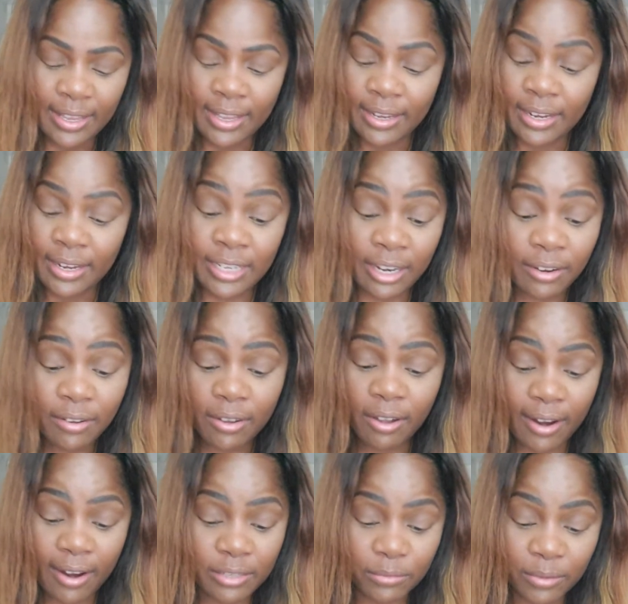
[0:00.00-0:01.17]
the tarot
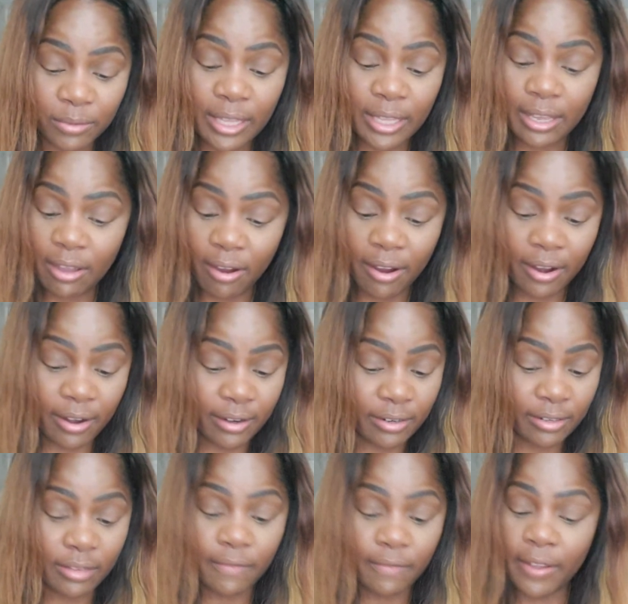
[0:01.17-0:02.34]
cards really are
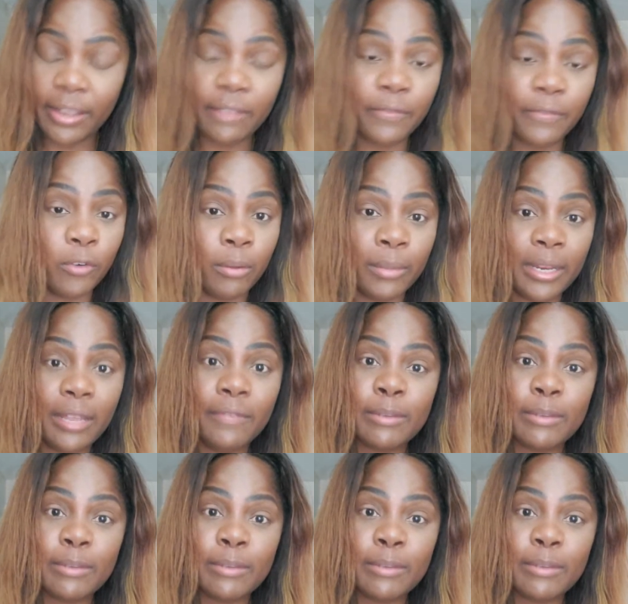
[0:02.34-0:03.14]
very informative,